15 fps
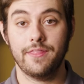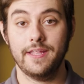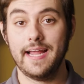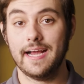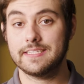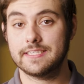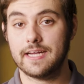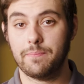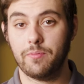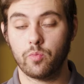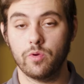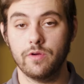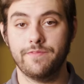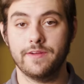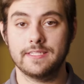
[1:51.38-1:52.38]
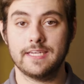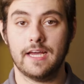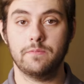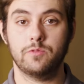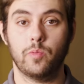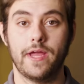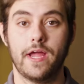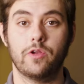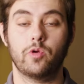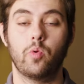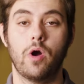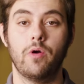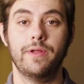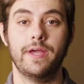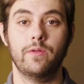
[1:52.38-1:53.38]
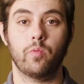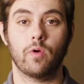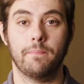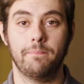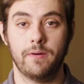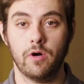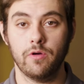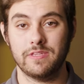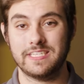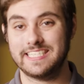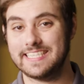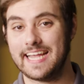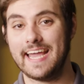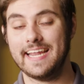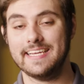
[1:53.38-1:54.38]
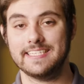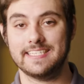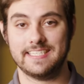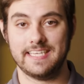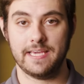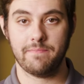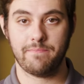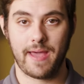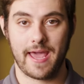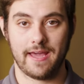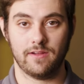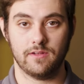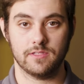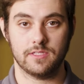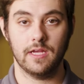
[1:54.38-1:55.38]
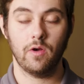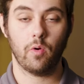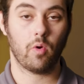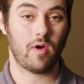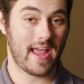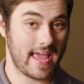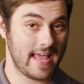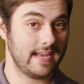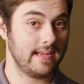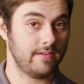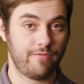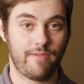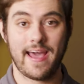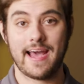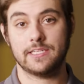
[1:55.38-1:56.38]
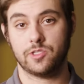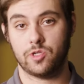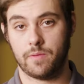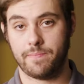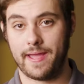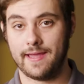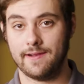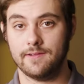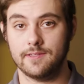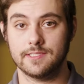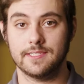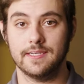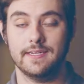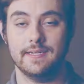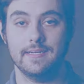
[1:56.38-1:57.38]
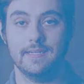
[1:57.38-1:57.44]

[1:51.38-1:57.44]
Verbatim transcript: The next couple roofing types we had quoted were both standing seam panels or hidden fastener panels.